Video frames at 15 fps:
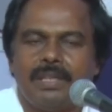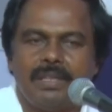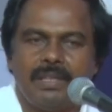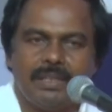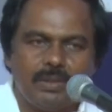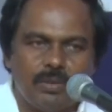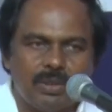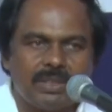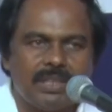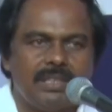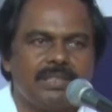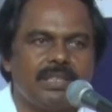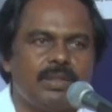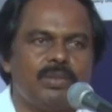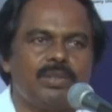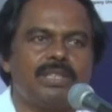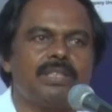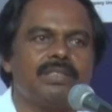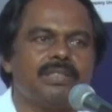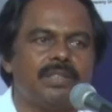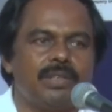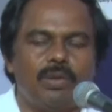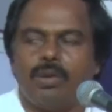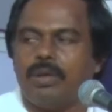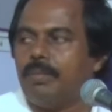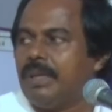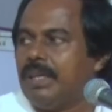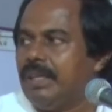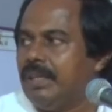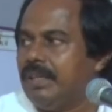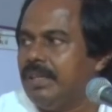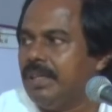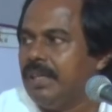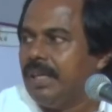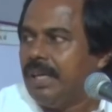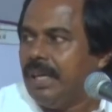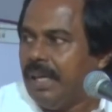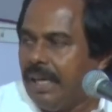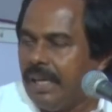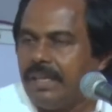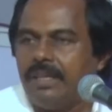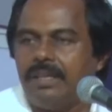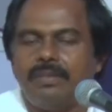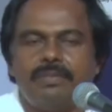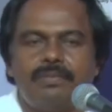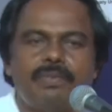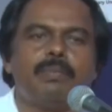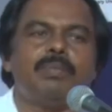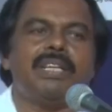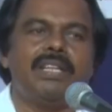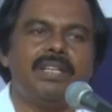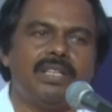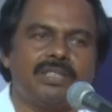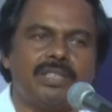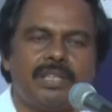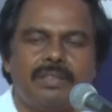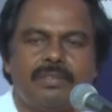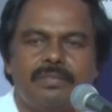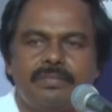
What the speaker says: education institutions, government, and from the industry.